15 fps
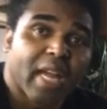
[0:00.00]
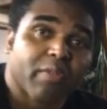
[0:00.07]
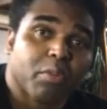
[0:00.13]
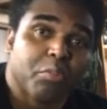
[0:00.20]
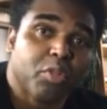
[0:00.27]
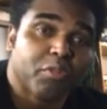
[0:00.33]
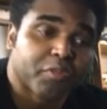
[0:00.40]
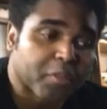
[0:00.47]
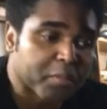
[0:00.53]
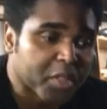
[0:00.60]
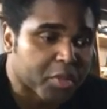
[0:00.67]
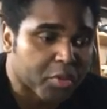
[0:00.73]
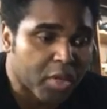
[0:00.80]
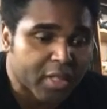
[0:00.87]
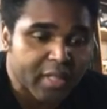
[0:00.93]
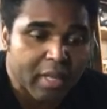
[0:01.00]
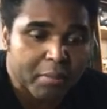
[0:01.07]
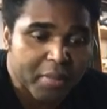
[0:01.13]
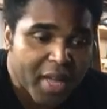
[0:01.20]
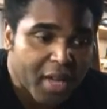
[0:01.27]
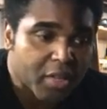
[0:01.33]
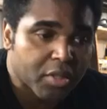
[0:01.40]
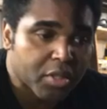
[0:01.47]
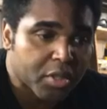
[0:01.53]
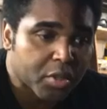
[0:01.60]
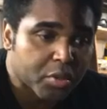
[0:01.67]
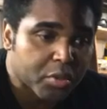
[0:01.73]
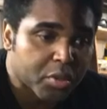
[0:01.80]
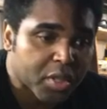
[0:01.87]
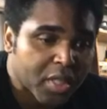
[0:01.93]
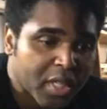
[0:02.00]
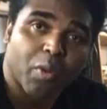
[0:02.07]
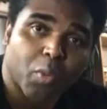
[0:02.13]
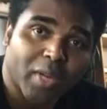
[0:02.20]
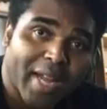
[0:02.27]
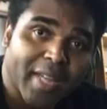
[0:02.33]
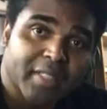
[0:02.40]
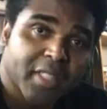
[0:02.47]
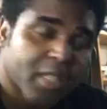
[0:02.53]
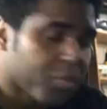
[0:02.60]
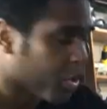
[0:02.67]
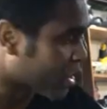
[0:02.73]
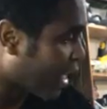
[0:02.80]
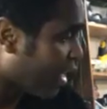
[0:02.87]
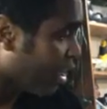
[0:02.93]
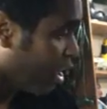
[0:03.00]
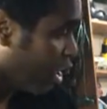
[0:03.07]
that I removed from this truck that I'm not going to use, what I did was I